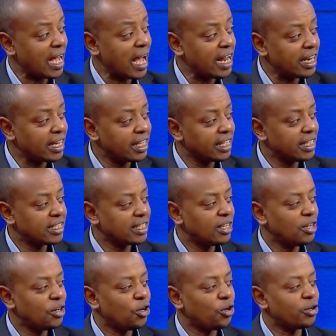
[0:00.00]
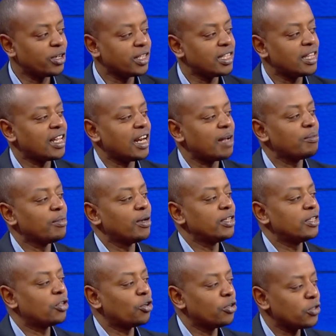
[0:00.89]
earning it, or is it that I'm
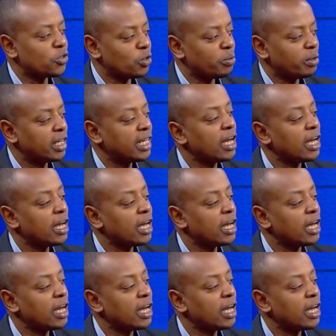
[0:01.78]
consuming?